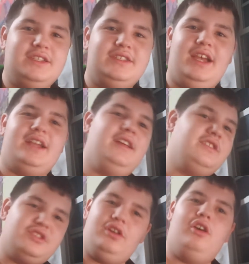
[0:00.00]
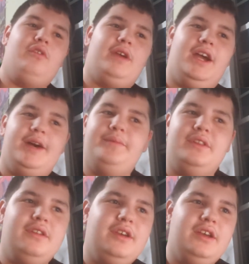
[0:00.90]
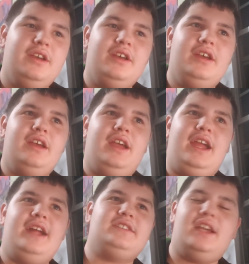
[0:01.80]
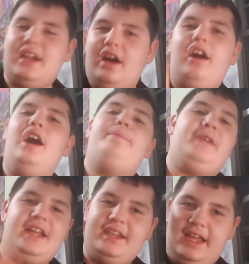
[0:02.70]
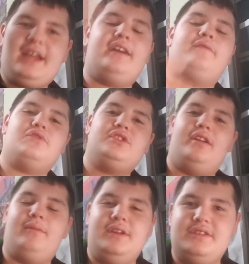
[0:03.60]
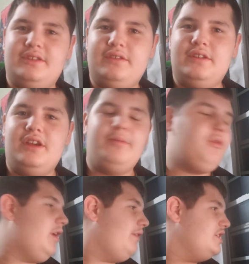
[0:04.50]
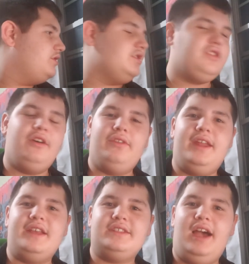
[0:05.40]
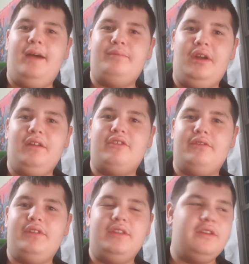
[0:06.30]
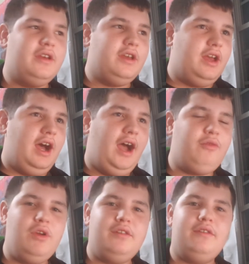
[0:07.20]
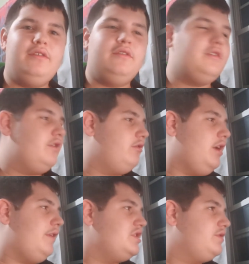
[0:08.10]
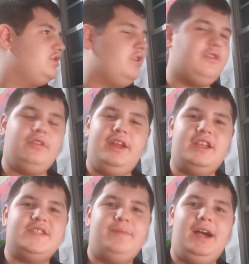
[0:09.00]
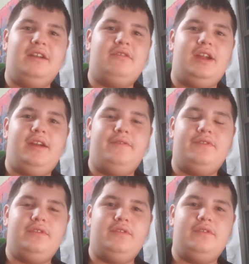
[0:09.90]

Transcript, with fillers: second, just go all the way up. And it's like up and down for some reason. But whenever I switch on Linux, I'm probably going. I wouldn't. Whenever I switch over to Linux, Minecraft